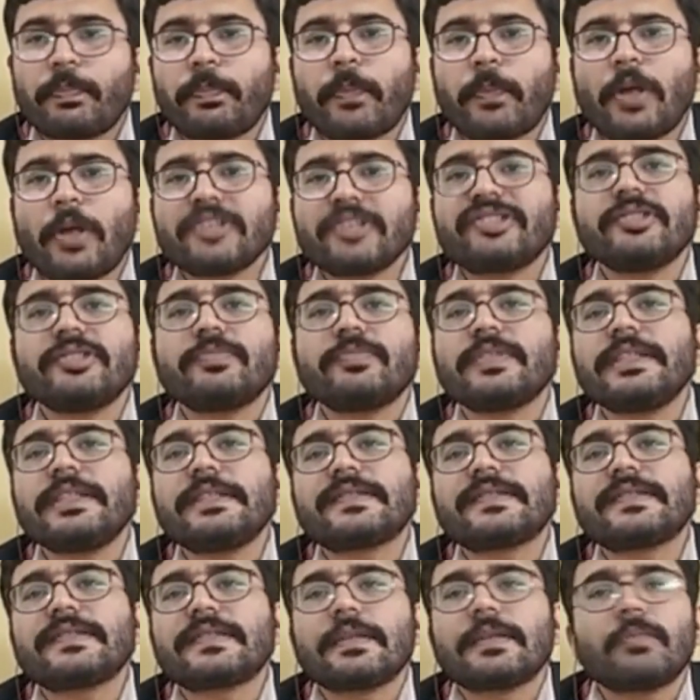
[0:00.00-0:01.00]

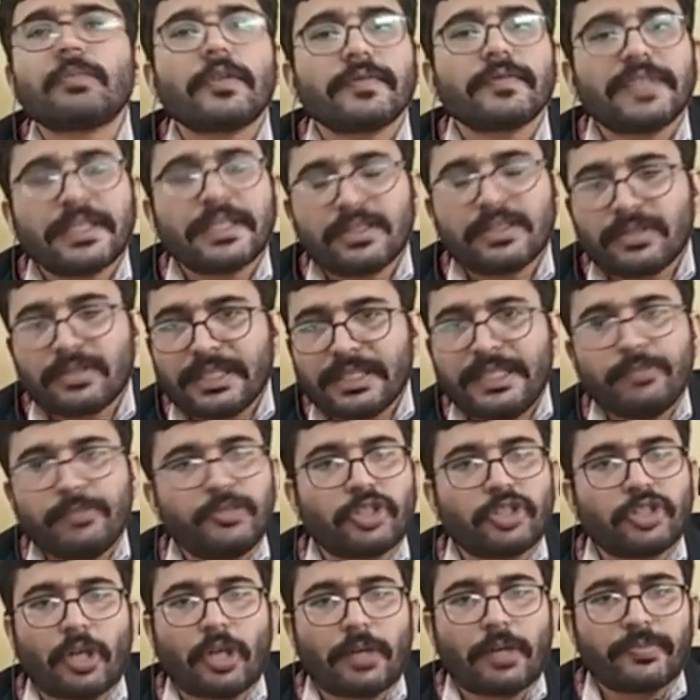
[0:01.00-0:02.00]
possibly some of their dream
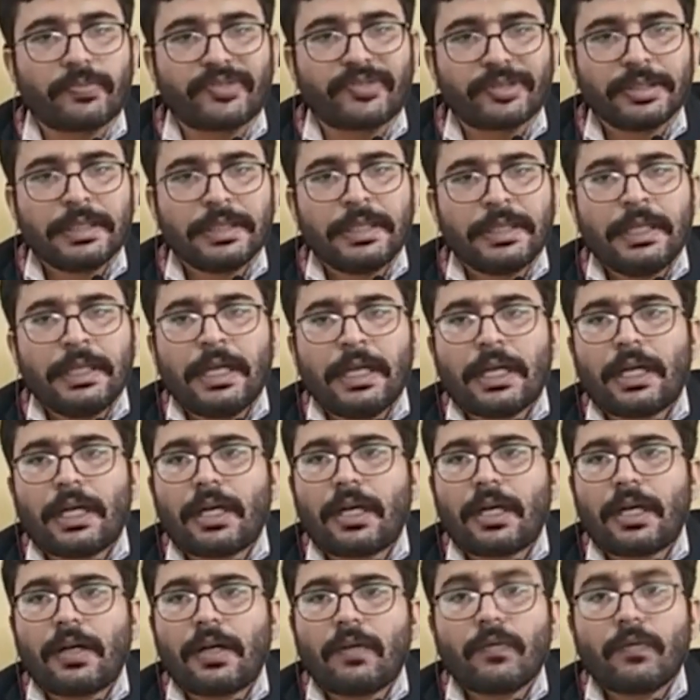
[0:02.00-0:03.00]
jobs.
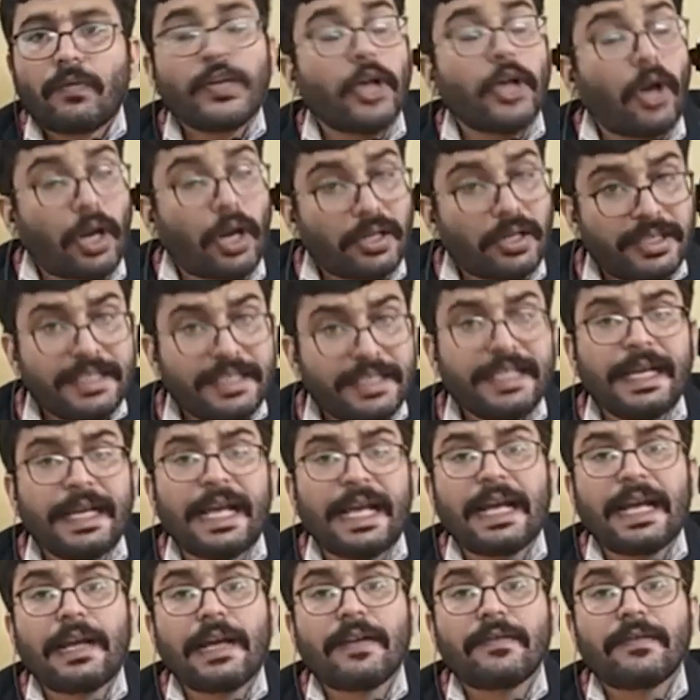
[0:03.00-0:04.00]
We already
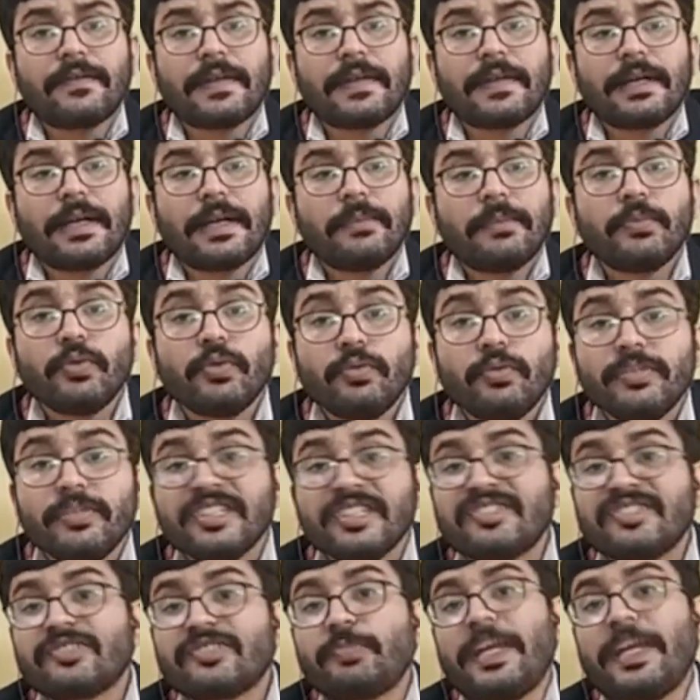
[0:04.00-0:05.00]
have a booming
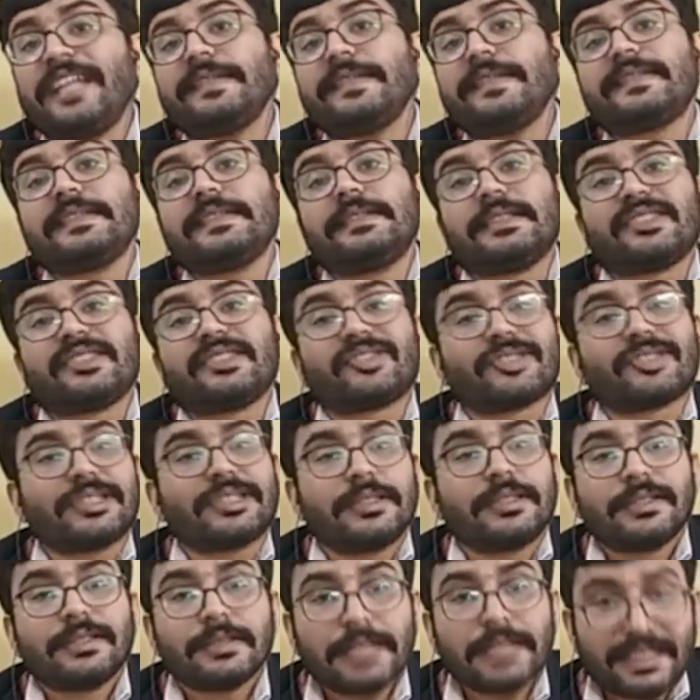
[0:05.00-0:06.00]
space industry.
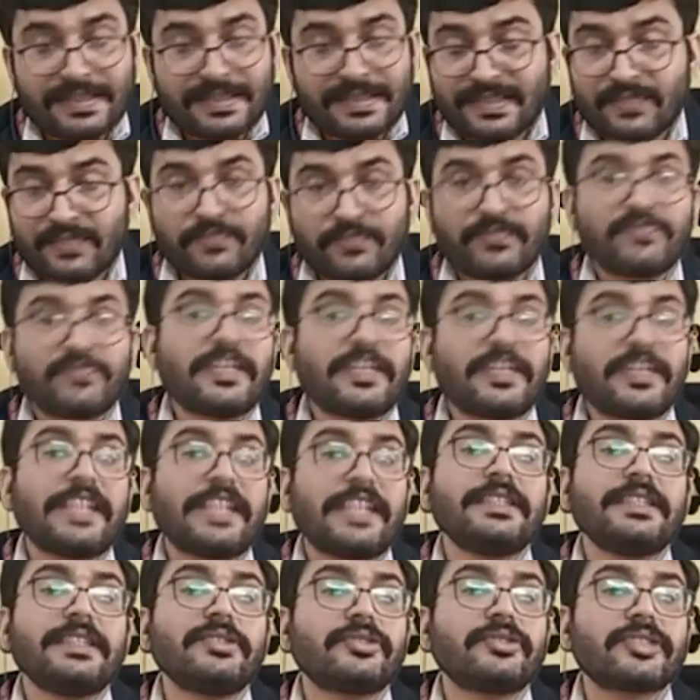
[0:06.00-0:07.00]
That's very
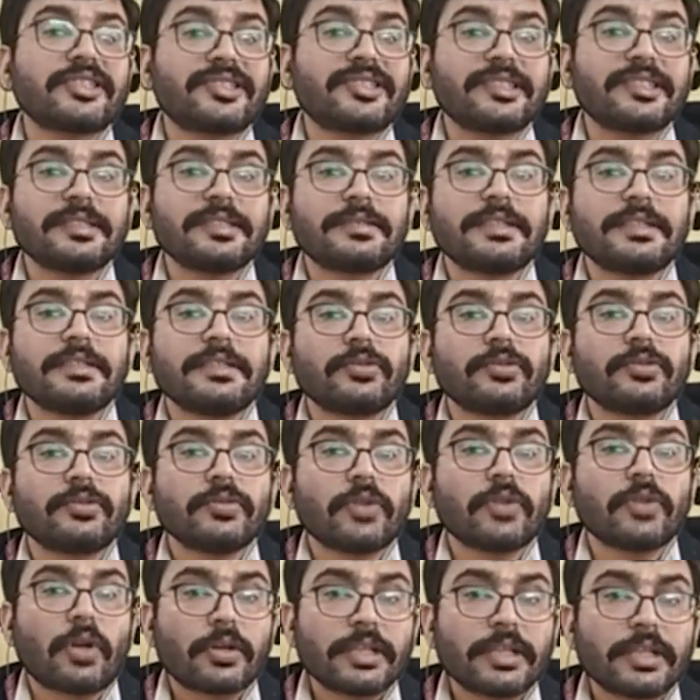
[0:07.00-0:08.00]
interesting thing
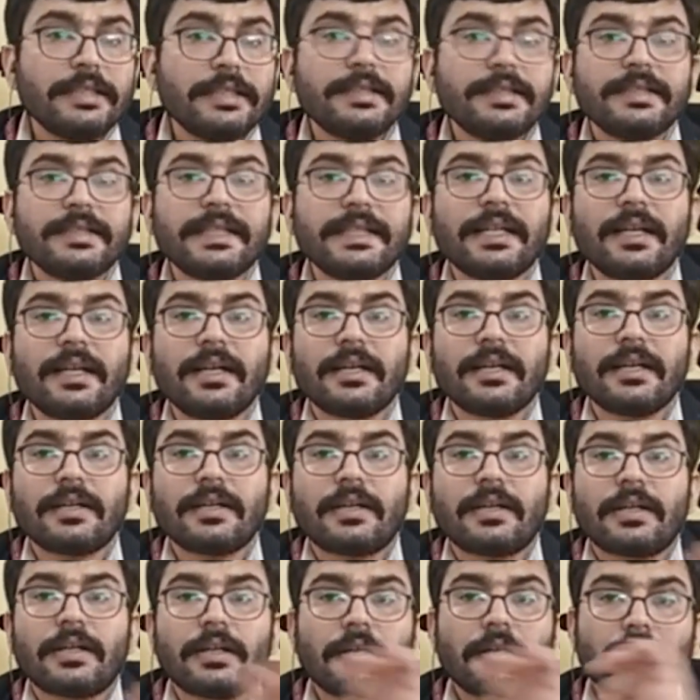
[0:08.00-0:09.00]
to note. India,
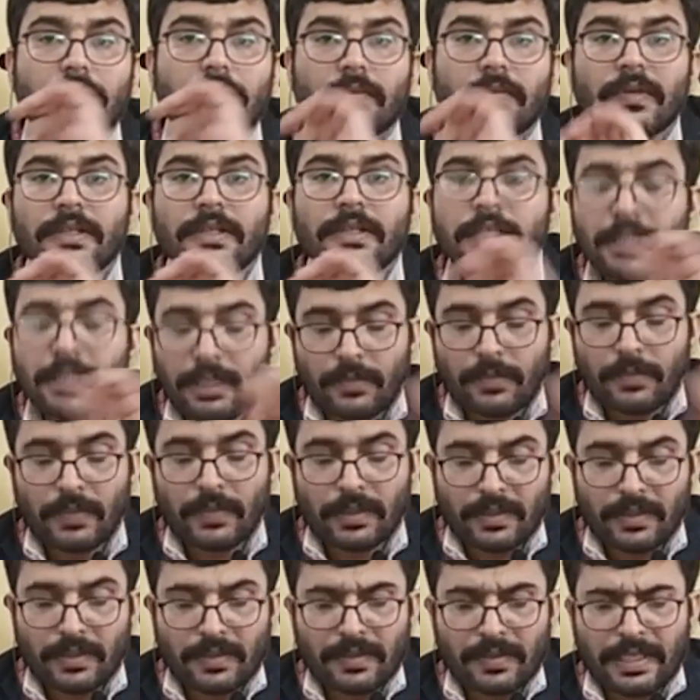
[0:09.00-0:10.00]

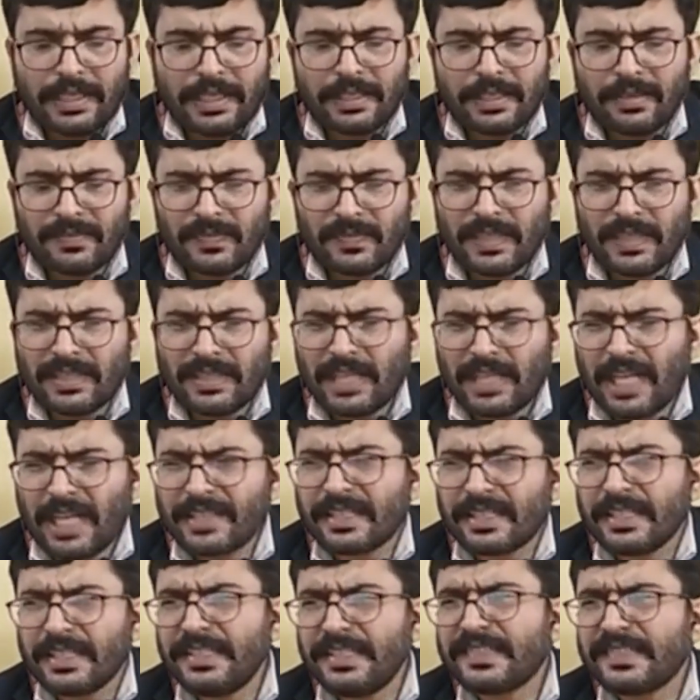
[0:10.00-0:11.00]

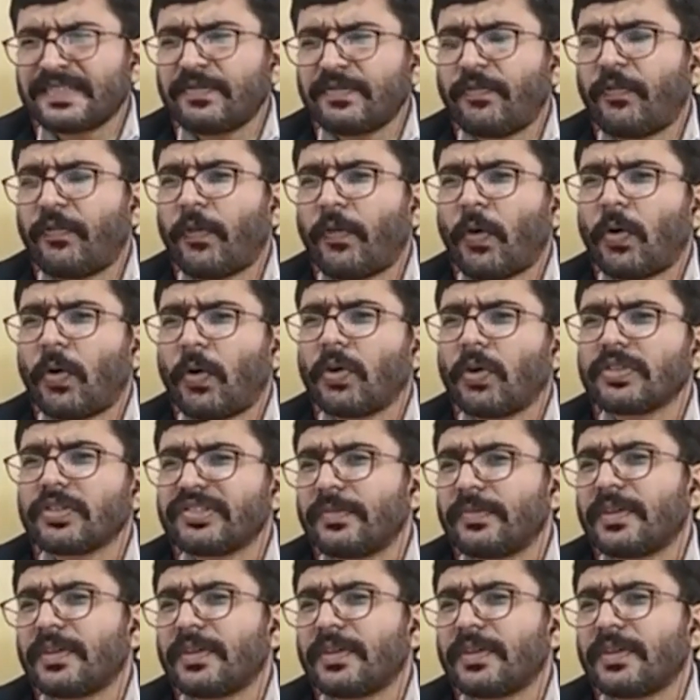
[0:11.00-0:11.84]
at least four